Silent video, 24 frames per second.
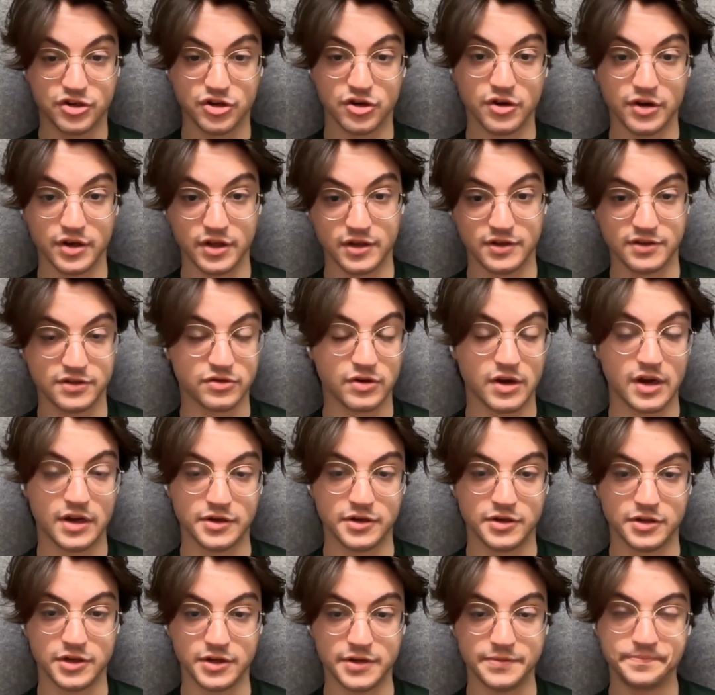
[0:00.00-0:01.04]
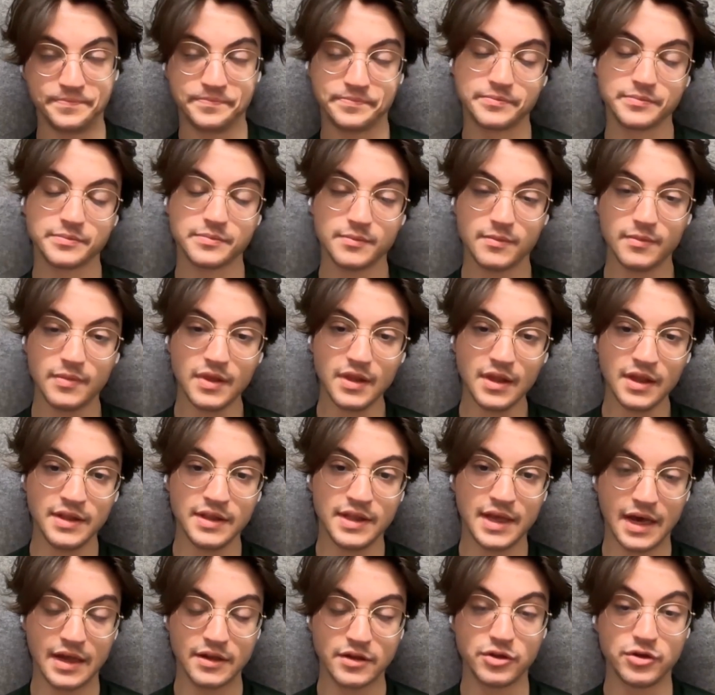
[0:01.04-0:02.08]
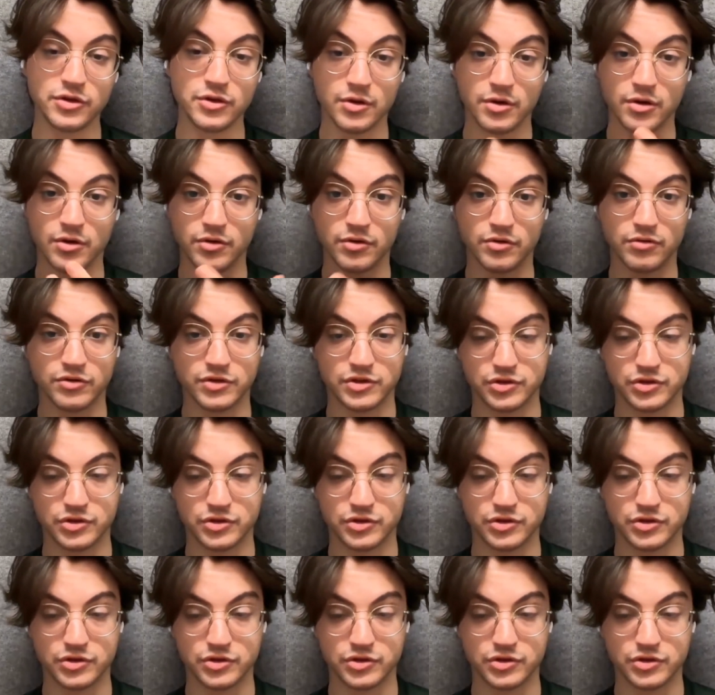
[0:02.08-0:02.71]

and sharding strategy that your